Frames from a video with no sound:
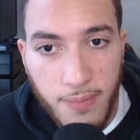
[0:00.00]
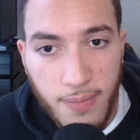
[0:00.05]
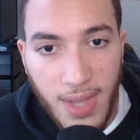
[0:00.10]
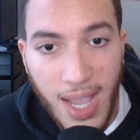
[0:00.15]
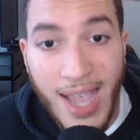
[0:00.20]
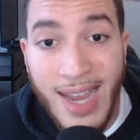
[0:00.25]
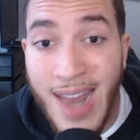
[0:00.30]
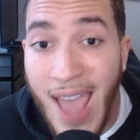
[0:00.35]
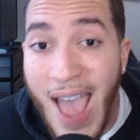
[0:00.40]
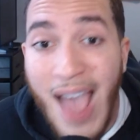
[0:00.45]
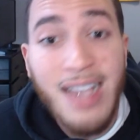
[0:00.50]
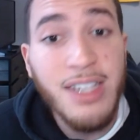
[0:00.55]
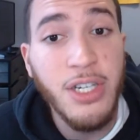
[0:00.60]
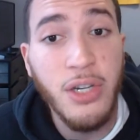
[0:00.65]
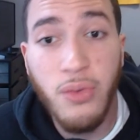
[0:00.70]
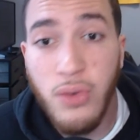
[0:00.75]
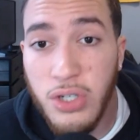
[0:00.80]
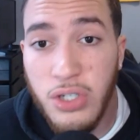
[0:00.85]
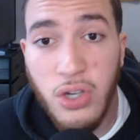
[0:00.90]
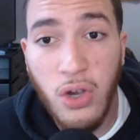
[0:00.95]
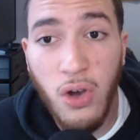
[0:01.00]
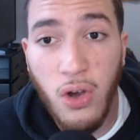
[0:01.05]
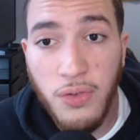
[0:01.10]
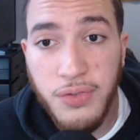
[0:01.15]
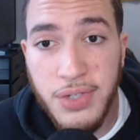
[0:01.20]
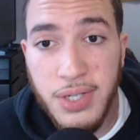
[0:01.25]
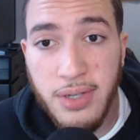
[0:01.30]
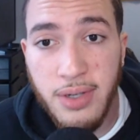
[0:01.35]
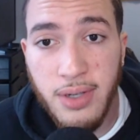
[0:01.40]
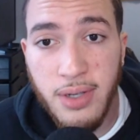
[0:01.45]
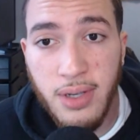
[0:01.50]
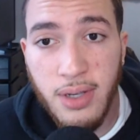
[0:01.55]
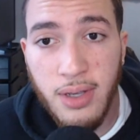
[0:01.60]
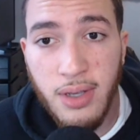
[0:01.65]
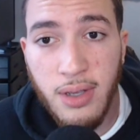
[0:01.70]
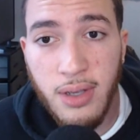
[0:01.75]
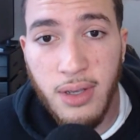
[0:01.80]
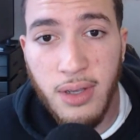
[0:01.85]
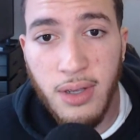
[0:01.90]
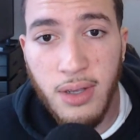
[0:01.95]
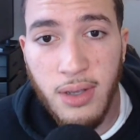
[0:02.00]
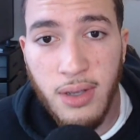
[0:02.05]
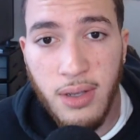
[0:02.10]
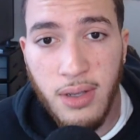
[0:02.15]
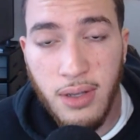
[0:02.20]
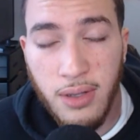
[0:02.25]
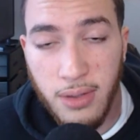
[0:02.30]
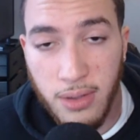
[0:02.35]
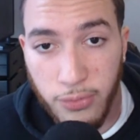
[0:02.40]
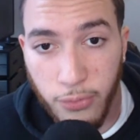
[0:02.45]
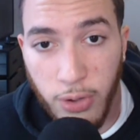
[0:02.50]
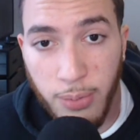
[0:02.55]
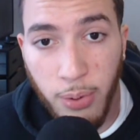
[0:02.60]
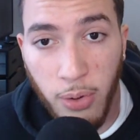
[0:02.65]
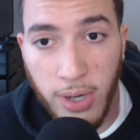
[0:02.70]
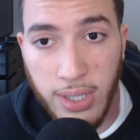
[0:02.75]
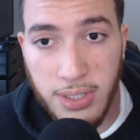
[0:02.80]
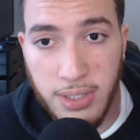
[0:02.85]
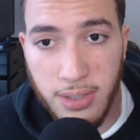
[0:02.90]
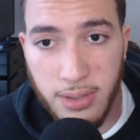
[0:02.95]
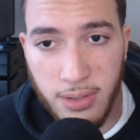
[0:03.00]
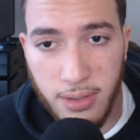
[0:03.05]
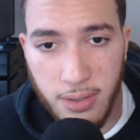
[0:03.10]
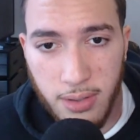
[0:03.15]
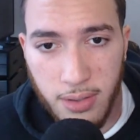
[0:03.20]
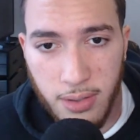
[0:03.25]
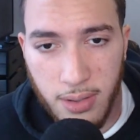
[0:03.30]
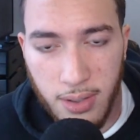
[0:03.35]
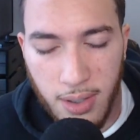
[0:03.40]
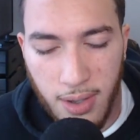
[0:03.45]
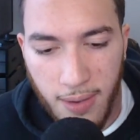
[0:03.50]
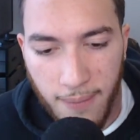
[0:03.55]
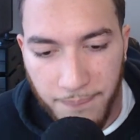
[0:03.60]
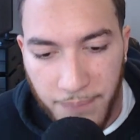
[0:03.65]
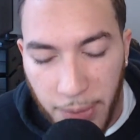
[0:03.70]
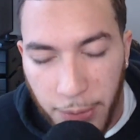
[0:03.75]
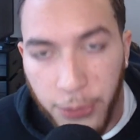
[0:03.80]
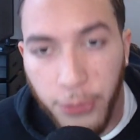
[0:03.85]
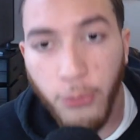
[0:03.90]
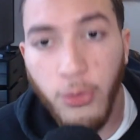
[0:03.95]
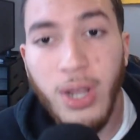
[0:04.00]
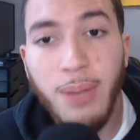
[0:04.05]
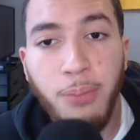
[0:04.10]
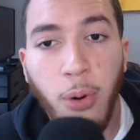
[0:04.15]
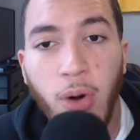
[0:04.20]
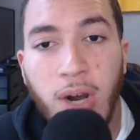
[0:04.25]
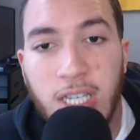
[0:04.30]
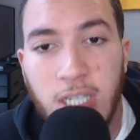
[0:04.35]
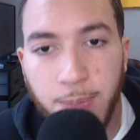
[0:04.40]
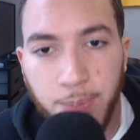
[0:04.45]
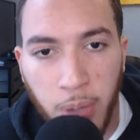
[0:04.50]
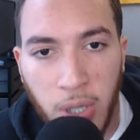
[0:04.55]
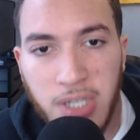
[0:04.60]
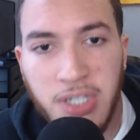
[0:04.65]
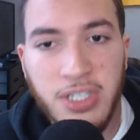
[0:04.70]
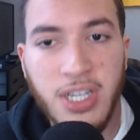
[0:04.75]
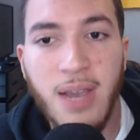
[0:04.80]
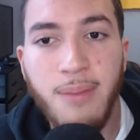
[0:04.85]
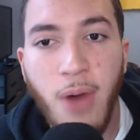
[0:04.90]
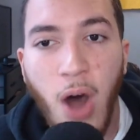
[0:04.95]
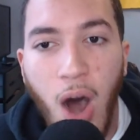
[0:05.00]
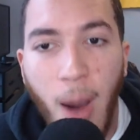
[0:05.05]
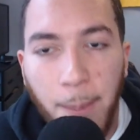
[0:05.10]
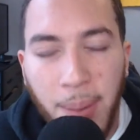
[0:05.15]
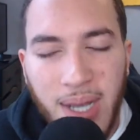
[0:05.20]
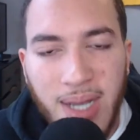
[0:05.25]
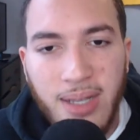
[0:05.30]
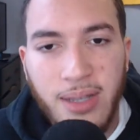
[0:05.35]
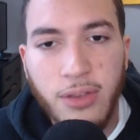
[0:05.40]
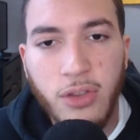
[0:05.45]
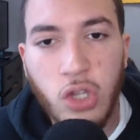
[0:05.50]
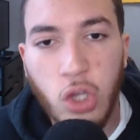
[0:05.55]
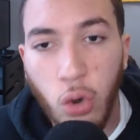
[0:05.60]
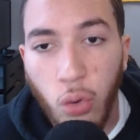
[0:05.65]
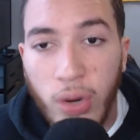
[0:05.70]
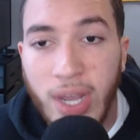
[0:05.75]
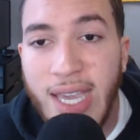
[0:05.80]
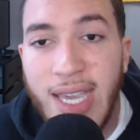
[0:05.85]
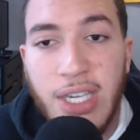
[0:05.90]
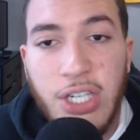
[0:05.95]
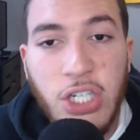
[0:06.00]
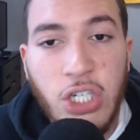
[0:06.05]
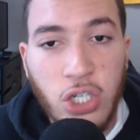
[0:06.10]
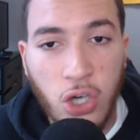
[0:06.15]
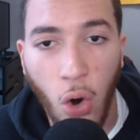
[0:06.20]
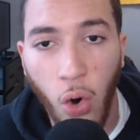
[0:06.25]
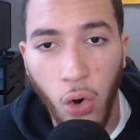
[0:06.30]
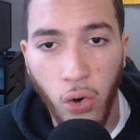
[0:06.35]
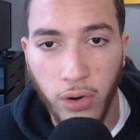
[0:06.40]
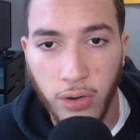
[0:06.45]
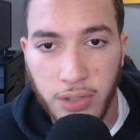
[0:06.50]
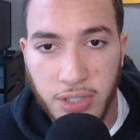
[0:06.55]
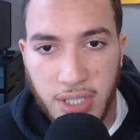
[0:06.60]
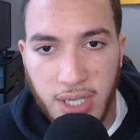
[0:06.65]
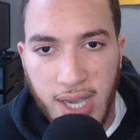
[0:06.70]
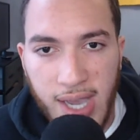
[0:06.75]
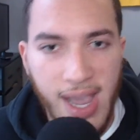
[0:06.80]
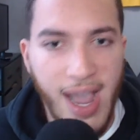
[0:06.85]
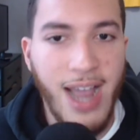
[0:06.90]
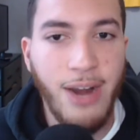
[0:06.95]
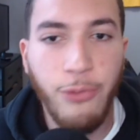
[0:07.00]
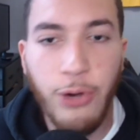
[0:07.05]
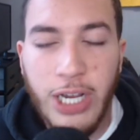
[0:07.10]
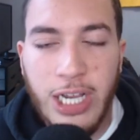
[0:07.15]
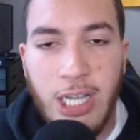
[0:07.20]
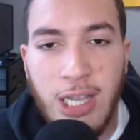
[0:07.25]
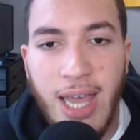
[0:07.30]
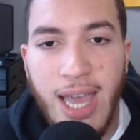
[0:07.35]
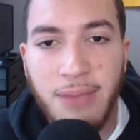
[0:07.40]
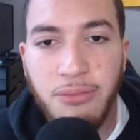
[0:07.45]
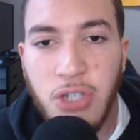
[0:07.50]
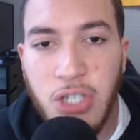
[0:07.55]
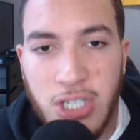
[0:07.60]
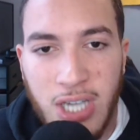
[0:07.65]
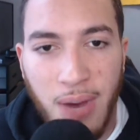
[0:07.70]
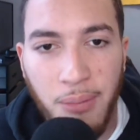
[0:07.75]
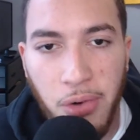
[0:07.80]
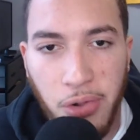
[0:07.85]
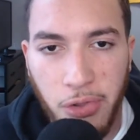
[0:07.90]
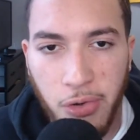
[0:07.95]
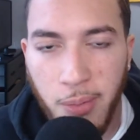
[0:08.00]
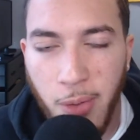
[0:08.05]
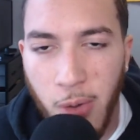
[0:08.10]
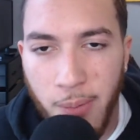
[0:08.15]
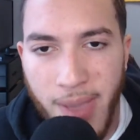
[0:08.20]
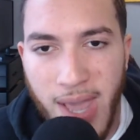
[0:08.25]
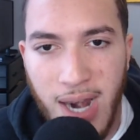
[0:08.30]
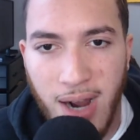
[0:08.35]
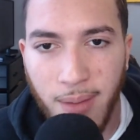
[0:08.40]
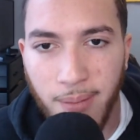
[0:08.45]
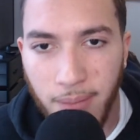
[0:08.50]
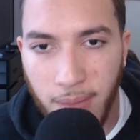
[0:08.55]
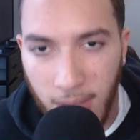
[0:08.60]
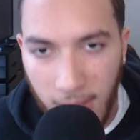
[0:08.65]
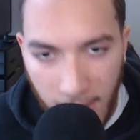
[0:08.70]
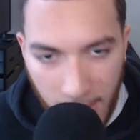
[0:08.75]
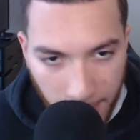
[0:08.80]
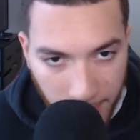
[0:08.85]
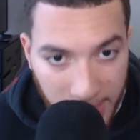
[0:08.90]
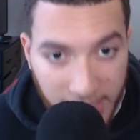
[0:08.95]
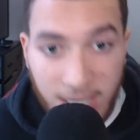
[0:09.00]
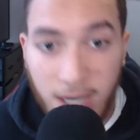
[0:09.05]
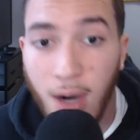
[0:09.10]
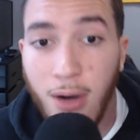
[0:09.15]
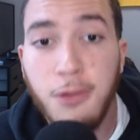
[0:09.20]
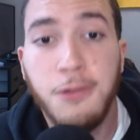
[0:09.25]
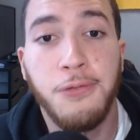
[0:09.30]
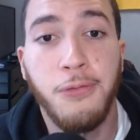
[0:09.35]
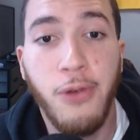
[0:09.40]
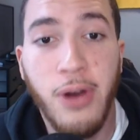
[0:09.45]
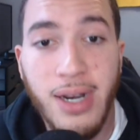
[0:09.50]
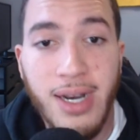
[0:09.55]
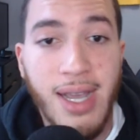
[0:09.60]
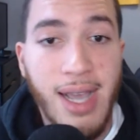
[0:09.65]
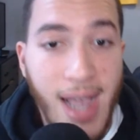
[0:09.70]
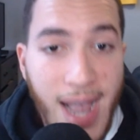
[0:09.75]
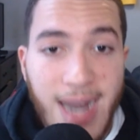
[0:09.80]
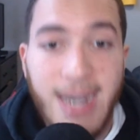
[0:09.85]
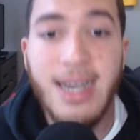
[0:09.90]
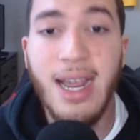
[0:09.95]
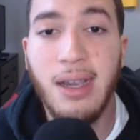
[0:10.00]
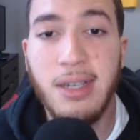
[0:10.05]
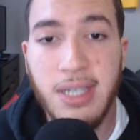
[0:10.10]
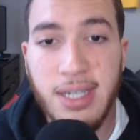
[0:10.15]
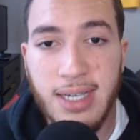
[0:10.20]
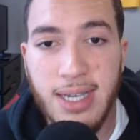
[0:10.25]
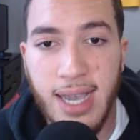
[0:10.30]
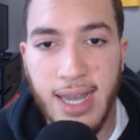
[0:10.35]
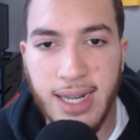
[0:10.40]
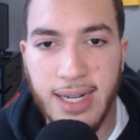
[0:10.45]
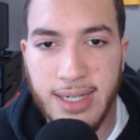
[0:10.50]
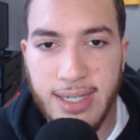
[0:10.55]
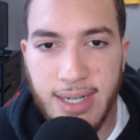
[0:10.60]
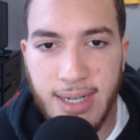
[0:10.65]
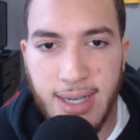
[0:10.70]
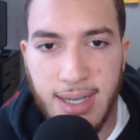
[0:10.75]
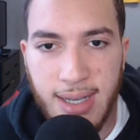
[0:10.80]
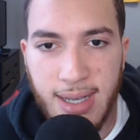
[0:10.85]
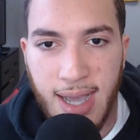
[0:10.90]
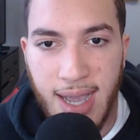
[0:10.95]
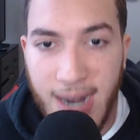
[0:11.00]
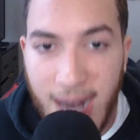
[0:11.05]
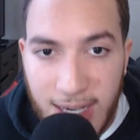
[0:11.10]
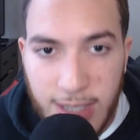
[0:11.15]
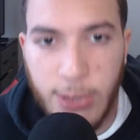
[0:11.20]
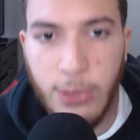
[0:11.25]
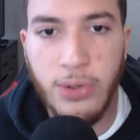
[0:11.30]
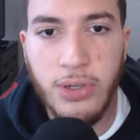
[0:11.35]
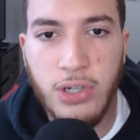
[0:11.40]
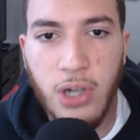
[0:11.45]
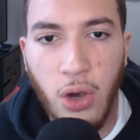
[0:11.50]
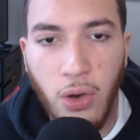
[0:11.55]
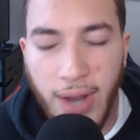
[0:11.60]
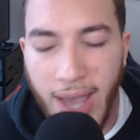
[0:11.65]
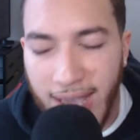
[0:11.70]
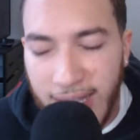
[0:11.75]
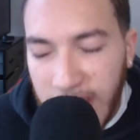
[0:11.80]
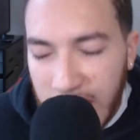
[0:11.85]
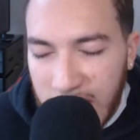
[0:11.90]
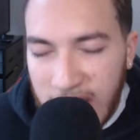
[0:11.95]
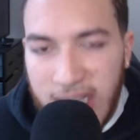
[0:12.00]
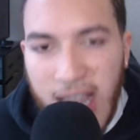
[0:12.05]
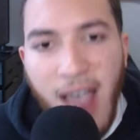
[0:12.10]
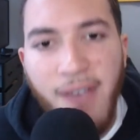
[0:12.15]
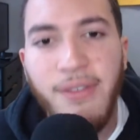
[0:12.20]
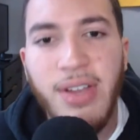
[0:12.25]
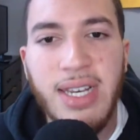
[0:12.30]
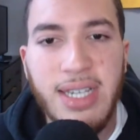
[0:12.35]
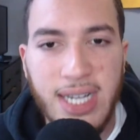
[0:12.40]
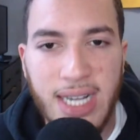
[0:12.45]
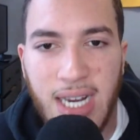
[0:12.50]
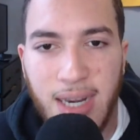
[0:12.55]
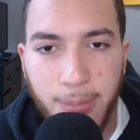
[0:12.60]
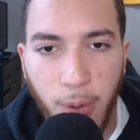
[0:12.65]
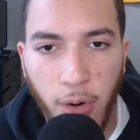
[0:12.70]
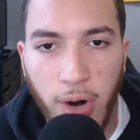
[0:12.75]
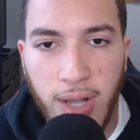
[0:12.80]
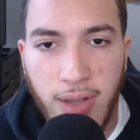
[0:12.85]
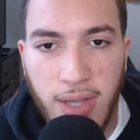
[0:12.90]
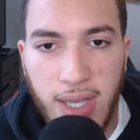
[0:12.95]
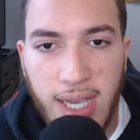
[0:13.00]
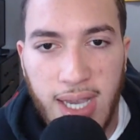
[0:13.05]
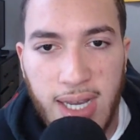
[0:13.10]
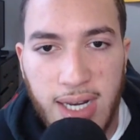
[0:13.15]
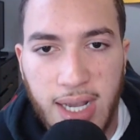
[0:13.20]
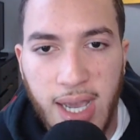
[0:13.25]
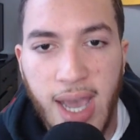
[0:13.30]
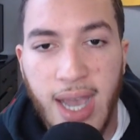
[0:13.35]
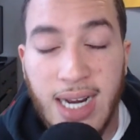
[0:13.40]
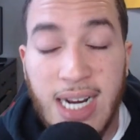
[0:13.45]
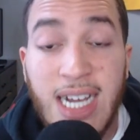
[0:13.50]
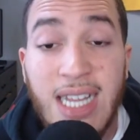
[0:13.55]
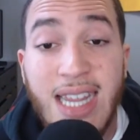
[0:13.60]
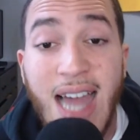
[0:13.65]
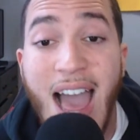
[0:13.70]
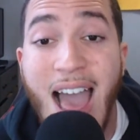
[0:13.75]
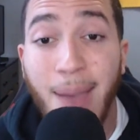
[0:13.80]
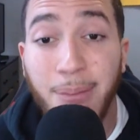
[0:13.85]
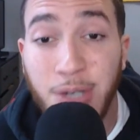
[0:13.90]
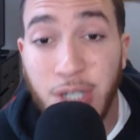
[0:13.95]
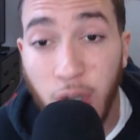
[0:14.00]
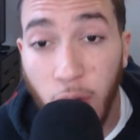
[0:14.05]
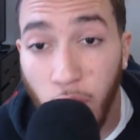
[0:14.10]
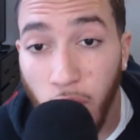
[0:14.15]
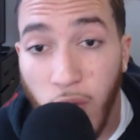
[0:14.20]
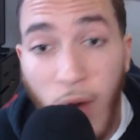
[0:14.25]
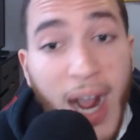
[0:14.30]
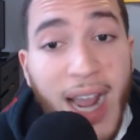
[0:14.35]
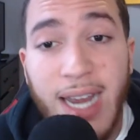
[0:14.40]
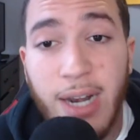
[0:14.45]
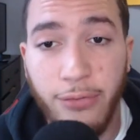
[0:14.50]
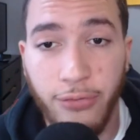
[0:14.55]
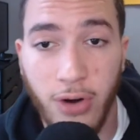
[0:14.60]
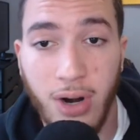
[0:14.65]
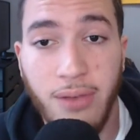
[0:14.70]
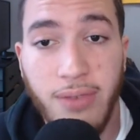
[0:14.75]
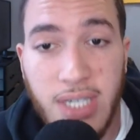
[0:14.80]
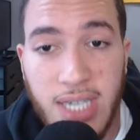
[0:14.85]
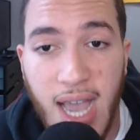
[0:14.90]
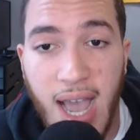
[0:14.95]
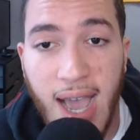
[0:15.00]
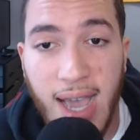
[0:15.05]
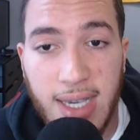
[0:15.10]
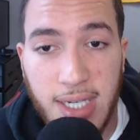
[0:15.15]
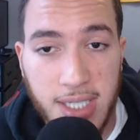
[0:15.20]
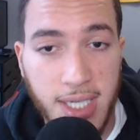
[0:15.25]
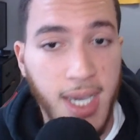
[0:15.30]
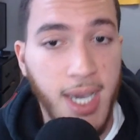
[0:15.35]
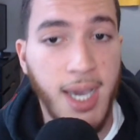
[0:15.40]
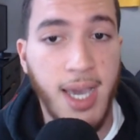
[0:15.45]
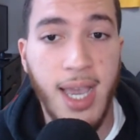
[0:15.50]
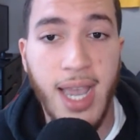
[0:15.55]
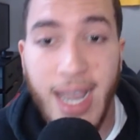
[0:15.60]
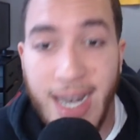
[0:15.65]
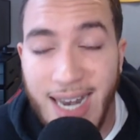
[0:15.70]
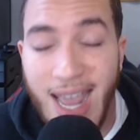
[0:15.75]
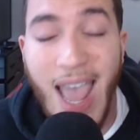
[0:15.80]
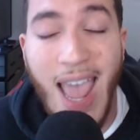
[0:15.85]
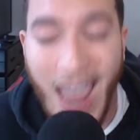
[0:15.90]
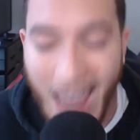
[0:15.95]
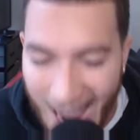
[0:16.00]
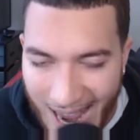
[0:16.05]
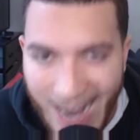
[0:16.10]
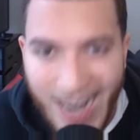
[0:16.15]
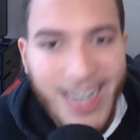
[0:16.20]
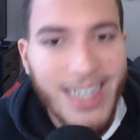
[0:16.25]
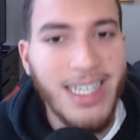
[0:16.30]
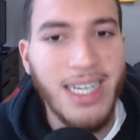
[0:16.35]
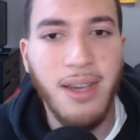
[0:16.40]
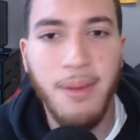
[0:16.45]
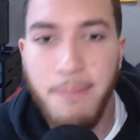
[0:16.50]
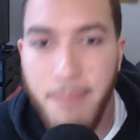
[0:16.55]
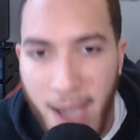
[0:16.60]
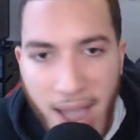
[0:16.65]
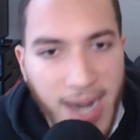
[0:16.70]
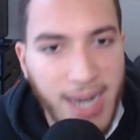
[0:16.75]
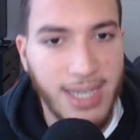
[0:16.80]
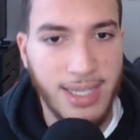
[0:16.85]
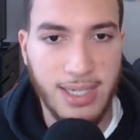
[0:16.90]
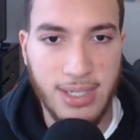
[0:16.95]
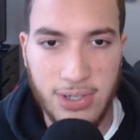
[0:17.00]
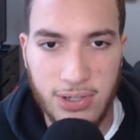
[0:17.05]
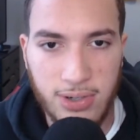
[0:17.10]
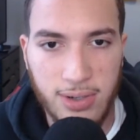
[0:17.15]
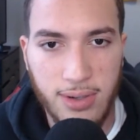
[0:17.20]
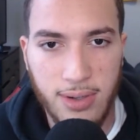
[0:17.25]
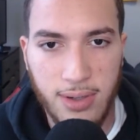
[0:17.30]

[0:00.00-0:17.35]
And as a result, 3 points. The 3 points puts them up 3 scores and reclaims some of the momentum, but he goes for it and doesn't get it. And as a result, a 17-point lead collapsed right in front of his eyes in 8 minutes.